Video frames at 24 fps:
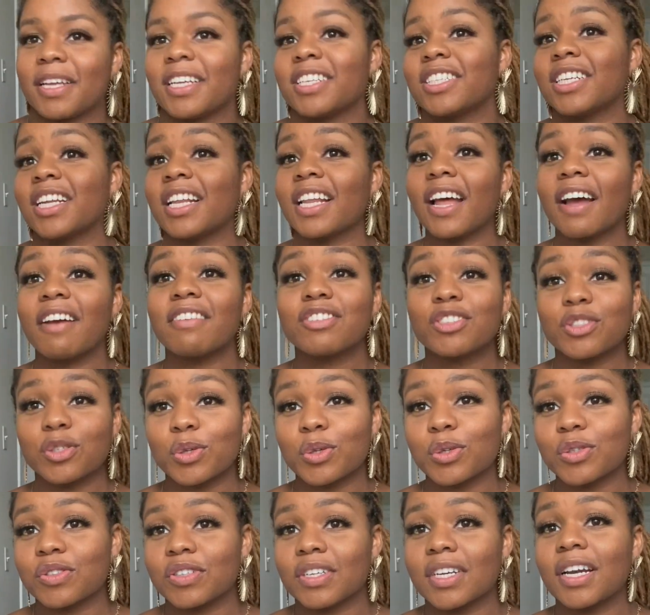And she loves
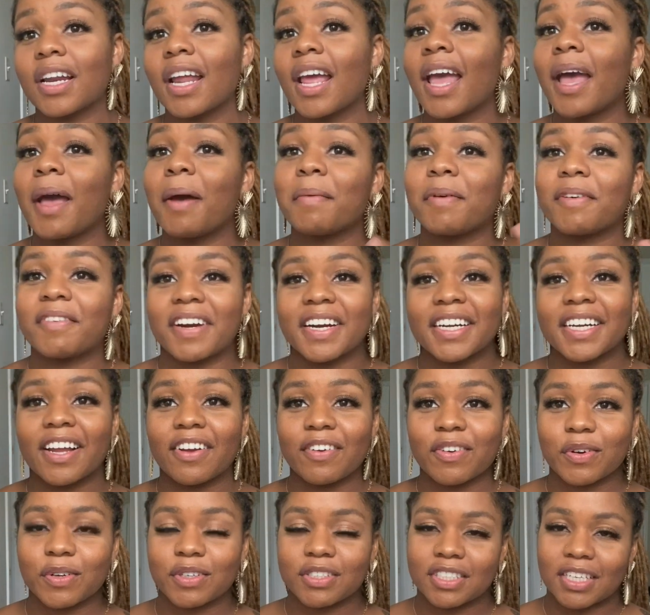children, but right now,
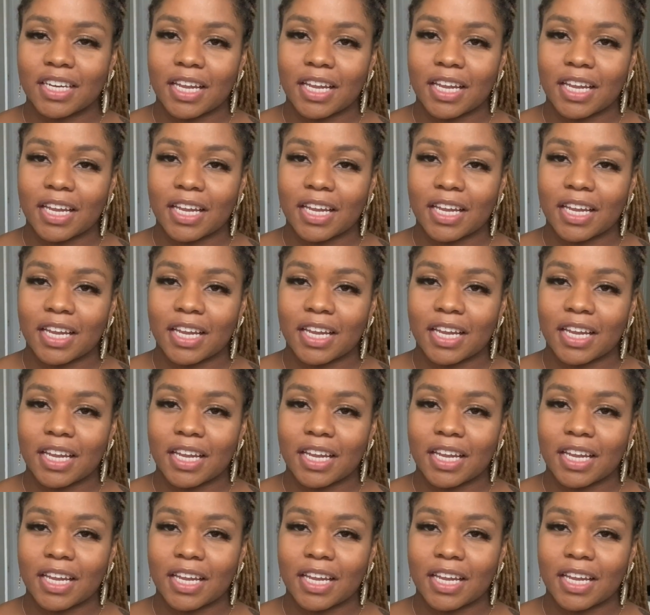of course,